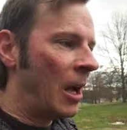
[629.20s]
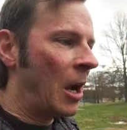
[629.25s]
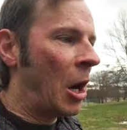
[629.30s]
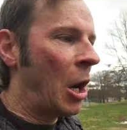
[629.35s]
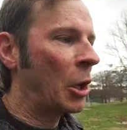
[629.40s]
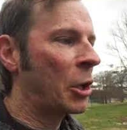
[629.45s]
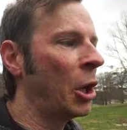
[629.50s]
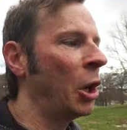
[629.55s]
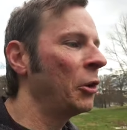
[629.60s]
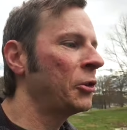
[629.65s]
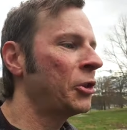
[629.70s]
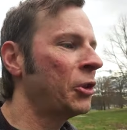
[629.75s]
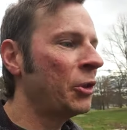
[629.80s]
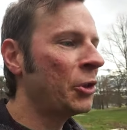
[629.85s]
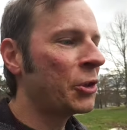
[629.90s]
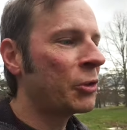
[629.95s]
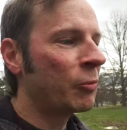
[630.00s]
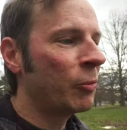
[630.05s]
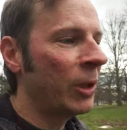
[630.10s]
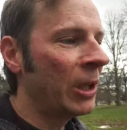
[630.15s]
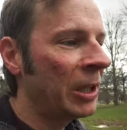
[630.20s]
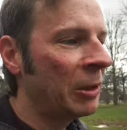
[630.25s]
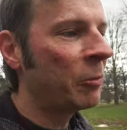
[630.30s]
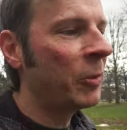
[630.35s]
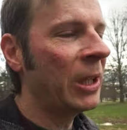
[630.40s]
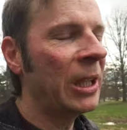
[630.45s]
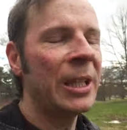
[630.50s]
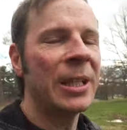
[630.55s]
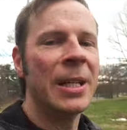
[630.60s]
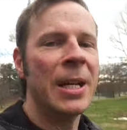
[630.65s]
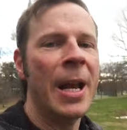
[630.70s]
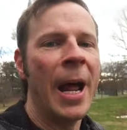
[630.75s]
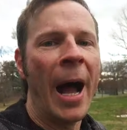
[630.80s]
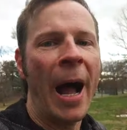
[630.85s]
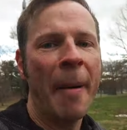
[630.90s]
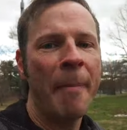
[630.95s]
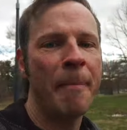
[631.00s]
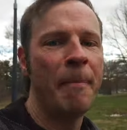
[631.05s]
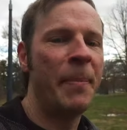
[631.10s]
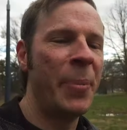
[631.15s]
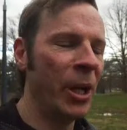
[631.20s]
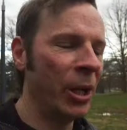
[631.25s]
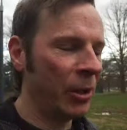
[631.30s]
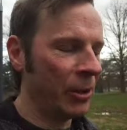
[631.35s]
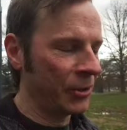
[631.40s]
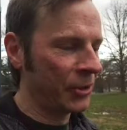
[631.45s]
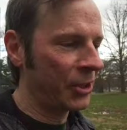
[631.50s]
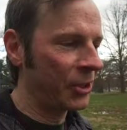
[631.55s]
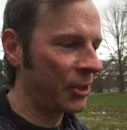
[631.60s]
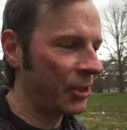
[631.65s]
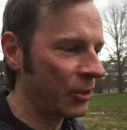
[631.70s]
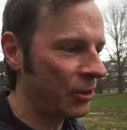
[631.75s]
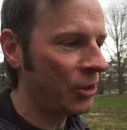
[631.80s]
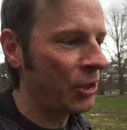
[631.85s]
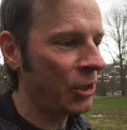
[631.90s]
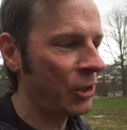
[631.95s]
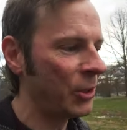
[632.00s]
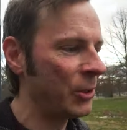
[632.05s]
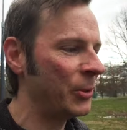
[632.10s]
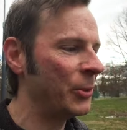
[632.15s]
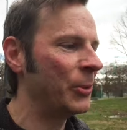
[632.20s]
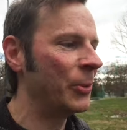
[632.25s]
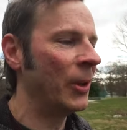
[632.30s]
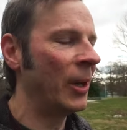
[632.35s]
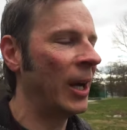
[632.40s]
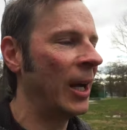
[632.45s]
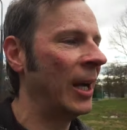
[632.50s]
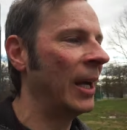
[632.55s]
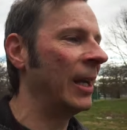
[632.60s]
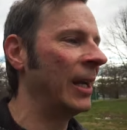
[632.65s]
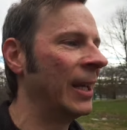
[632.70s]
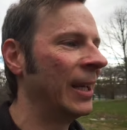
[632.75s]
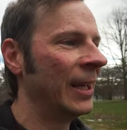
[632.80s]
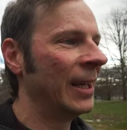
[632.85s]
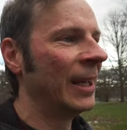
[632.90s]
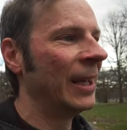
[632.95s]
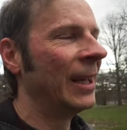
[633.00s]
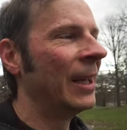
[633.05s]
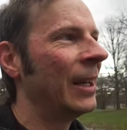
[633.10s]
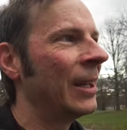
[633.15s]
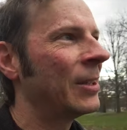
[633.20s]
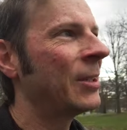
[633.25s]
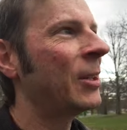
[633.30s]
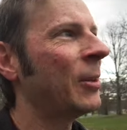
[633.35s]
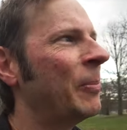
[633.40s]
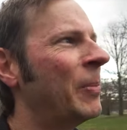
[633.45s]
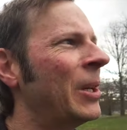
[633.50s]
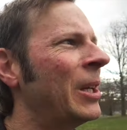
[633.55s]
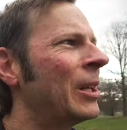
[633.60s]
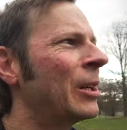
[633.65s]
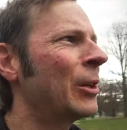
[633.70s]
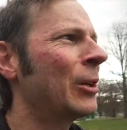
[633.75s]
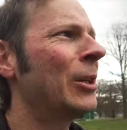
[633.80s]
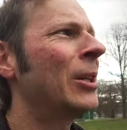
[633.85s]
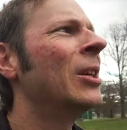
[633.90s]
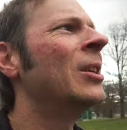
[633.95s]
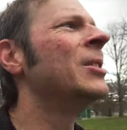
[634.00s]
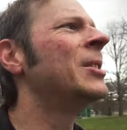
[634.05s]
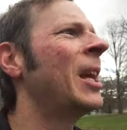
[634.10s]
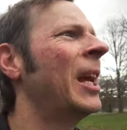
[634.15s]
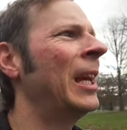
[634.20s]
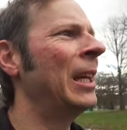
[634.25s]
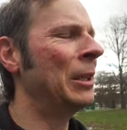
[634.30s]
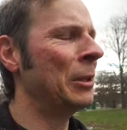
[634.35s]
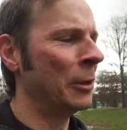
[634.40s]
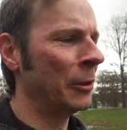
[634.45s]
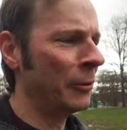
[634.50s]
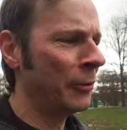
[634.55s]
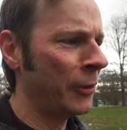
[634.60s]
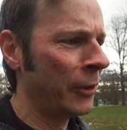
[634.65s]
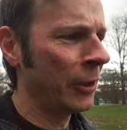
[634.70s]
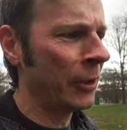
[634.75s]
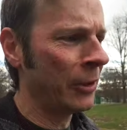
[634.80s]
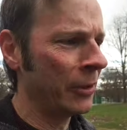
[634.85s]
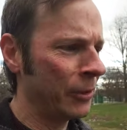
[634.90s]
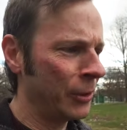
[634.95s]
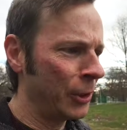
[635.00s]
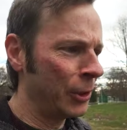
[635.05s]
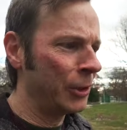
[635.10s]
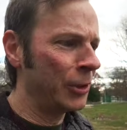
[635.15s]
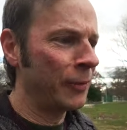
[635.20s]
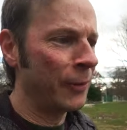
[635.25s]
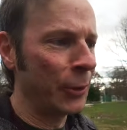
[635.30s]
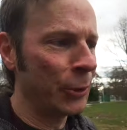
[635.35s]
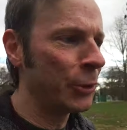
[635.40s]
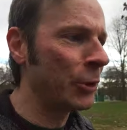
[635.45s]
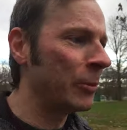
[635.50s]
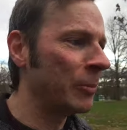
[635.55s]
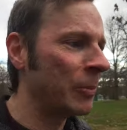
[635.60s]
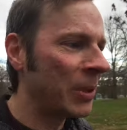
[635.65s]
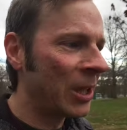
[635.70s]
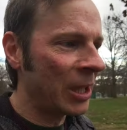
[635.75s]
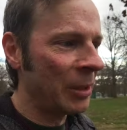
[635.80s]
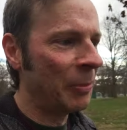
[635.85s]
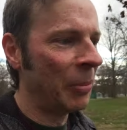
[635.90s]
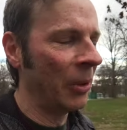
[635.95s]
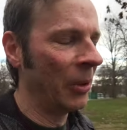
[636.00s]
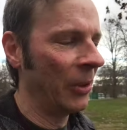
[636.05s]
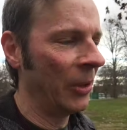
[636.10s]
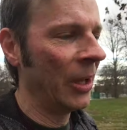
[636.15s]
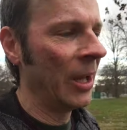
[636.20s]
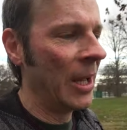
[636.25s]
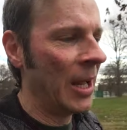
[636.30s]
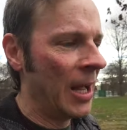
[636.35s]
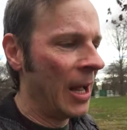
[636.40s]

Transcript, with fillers: our culture is really, really not built to uh, to be a good container for neurodivergent people.